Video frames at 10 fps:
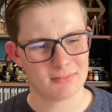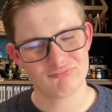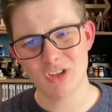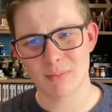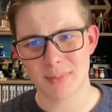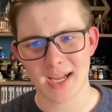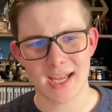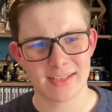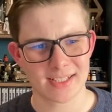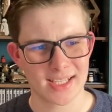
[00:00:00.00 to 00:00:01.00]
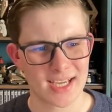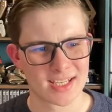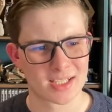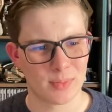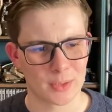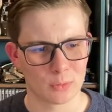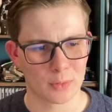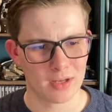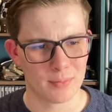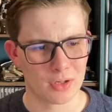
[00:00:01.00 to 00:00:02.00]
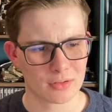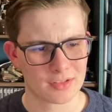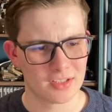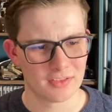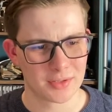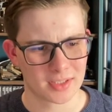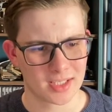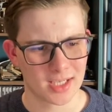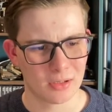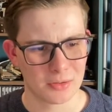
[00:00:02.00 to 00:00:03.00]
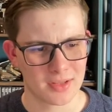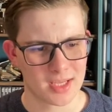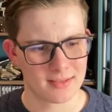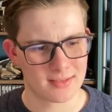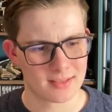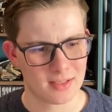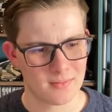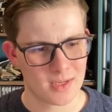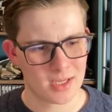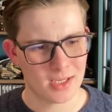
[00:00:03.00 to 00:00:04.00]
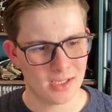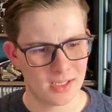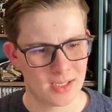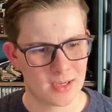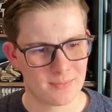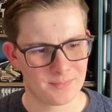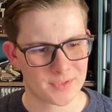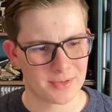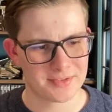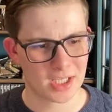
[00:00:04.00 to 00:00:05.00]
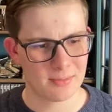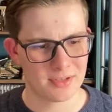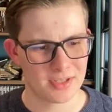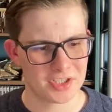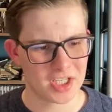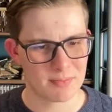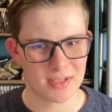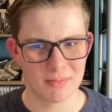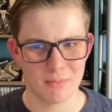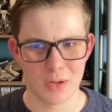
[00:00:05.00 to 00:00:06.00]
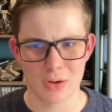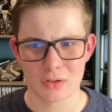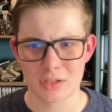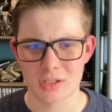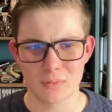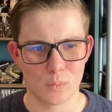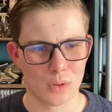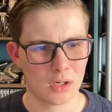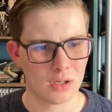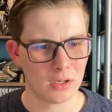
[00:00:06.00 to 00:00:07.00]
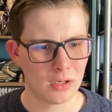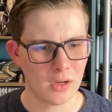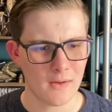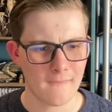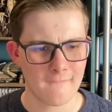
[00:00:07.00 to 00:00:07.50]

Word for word: Not bad, I guess, but I'd want one in a box if I was going to get hold of this. Um, so in terms of the cheapest boxed one,